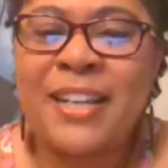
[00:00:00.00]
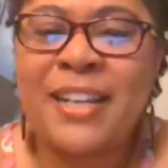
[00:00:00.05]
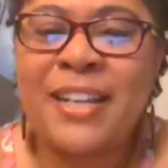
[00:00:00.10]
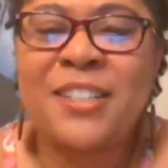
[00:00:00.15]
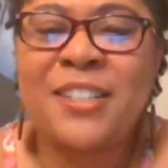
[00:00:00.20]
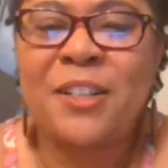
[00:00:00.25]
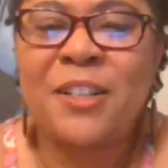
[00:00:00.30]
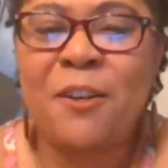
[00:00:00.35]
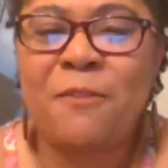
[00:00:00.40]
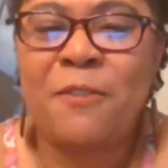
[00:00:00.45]
your
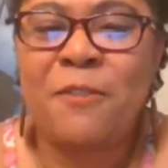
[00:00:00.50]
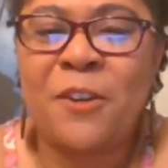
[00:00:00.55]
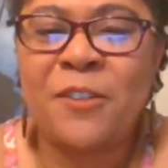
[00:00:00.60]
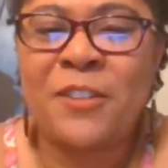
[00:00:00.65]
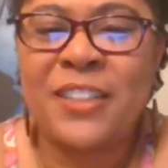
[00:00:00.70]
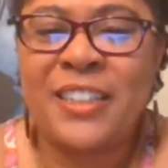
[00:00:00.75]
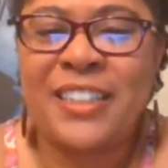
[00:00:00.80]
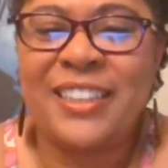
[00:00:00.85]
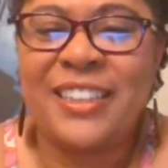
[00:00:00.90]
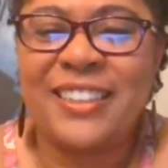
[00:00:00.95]
phone
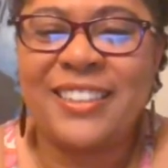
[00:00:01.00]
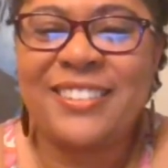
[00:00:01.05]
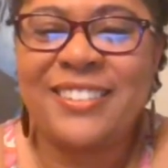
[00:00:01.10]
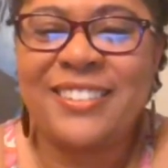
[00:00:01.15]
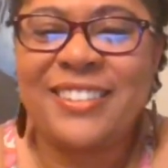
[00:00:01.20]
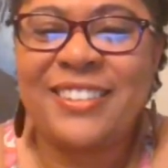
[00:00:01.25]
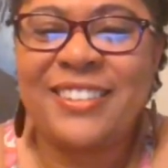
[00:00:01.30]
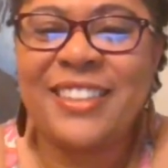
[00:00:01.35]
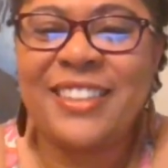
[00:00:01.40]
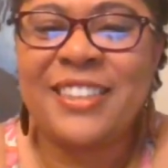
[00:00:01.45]
again, because
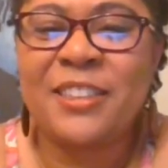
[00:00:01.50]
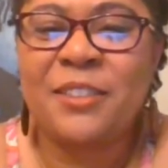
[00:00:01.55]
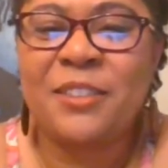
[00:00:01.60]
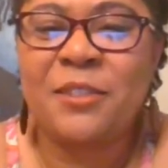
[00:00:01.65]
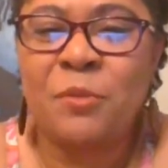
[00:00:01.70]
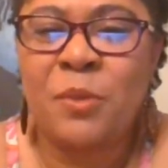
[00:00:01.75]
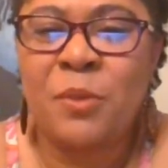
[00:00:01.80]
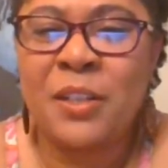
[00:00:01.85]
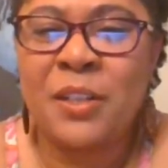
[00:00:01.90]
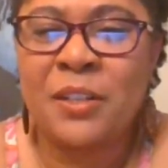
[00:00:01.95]
what
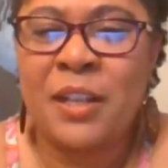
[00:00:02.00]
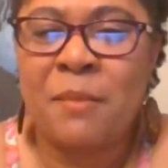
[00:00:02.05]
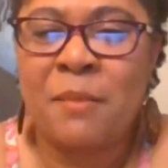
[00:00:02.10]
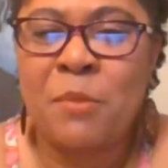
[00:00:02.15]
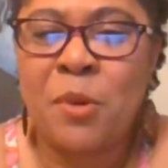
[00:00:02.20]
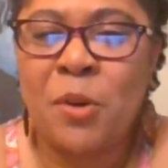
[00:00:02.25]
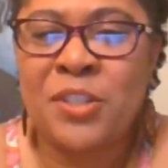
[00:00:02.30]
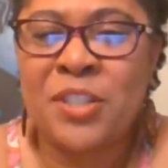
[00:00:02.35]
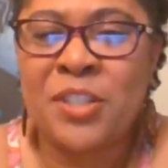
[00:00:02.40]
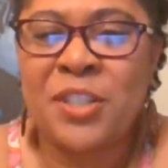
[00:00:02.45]
the motion
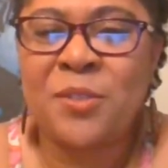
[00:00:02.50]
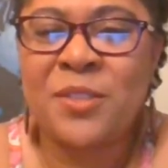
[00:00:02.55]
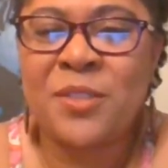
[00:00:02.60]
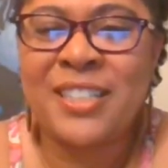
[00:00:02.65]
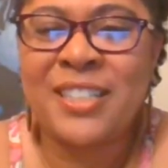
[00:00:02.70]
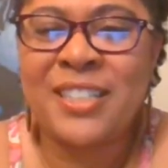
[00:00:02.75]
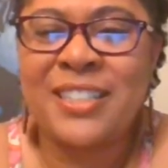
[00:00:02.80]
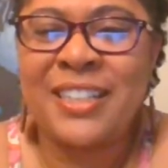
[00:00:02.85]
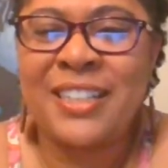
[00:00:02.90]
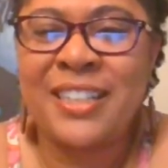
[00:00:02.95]
you just
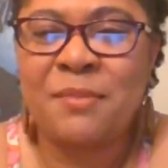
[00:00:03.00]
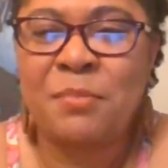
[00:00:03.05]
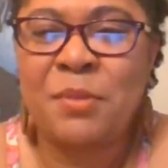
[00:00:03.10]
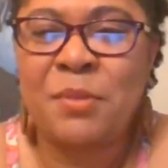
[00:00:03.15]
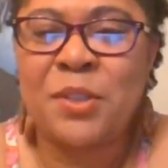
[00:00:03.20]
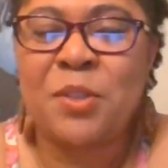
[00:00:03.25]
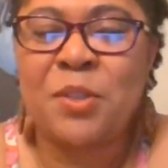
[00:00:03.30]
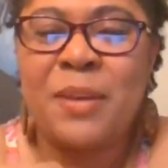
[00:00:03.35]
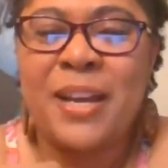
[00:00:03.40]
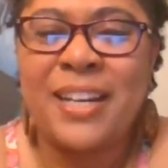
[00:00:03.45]
did put you
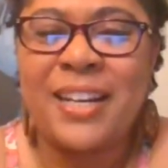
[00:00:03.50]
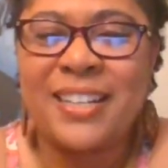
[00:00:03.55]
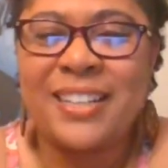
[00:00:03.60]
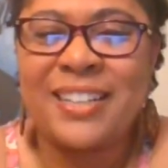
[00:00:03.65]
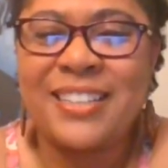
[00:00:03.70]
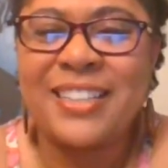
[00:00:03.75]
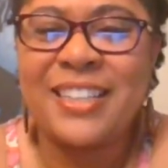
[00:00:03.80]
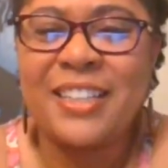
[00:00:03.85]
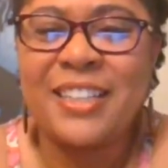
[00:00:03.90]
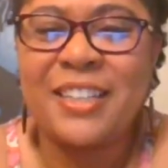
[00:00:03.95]
back in the
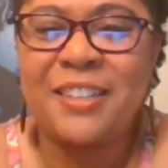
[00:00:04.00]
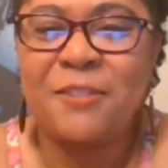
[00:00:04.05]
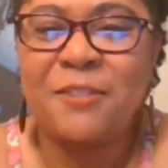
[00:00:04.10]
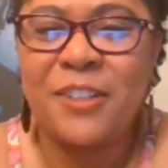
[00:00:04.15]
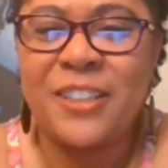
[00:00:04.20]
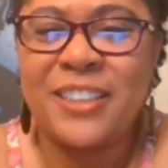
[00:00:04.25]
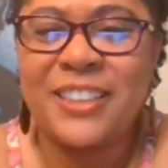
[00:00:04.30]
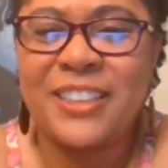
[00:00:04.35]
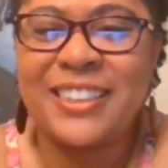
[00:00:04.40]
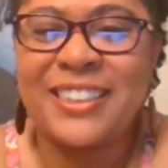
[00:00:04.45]
tinny voice.